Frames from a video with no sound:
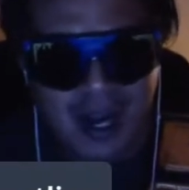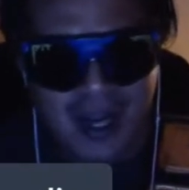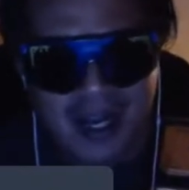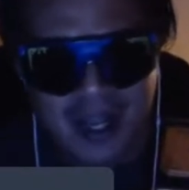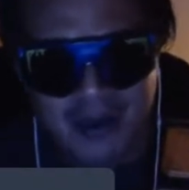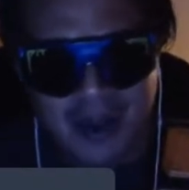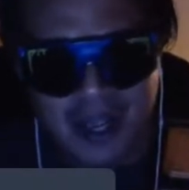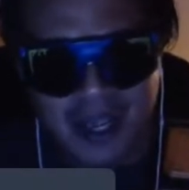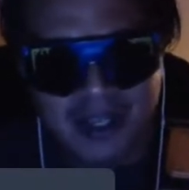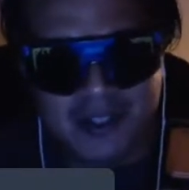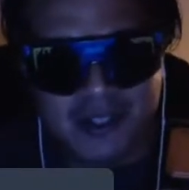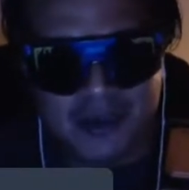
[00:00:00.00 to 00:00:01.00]
I like what
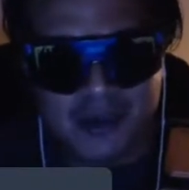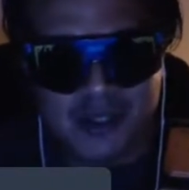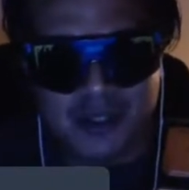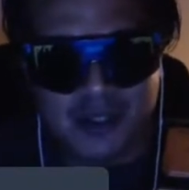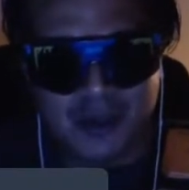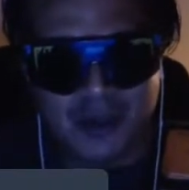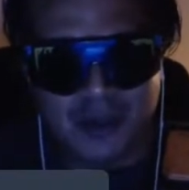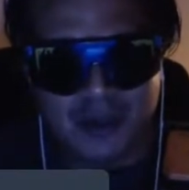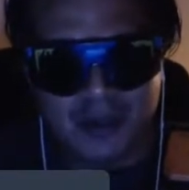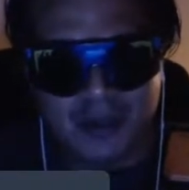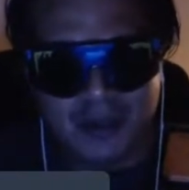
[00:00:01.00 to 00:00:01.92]
AEW is doing.